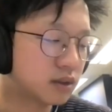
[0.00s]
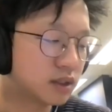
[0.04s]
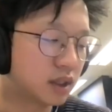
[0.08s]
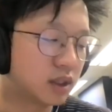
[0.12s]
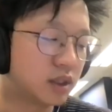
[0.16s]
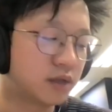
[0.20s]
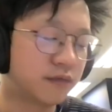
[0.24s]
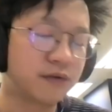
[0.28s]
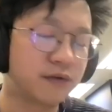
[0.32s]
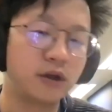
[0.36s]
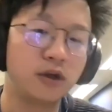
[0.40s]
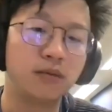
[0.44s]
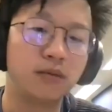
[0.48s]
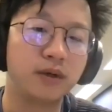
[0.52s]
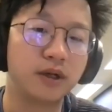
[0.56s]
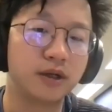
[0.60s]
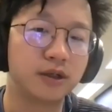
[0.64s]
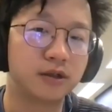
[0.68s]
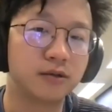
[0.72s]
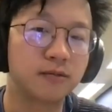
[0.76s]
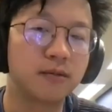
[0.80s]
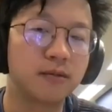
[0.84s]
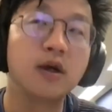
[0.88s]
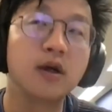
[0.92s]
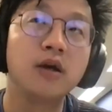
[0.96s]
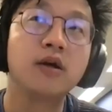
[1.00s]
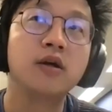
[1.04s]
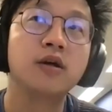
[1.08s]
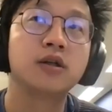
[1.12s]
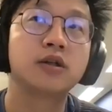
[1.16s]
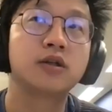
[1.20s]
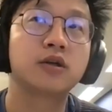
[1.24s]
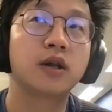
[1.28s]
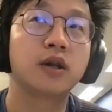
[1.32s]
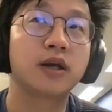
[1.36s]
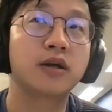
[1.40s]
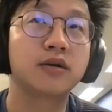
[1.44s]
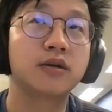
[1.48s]
scientific humanism,
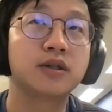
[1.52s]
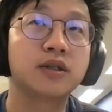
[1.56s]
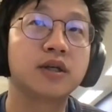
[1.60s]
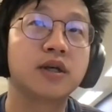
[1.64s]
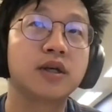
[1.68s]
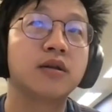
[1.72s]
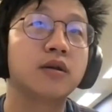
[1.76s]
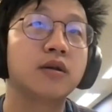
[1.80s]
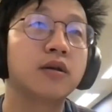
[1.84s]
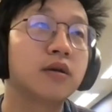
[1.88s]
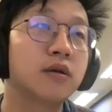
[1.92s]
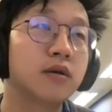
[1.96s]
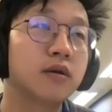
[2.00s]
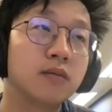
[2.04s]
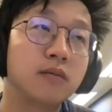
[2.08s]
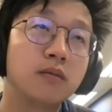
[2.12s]
so like you said,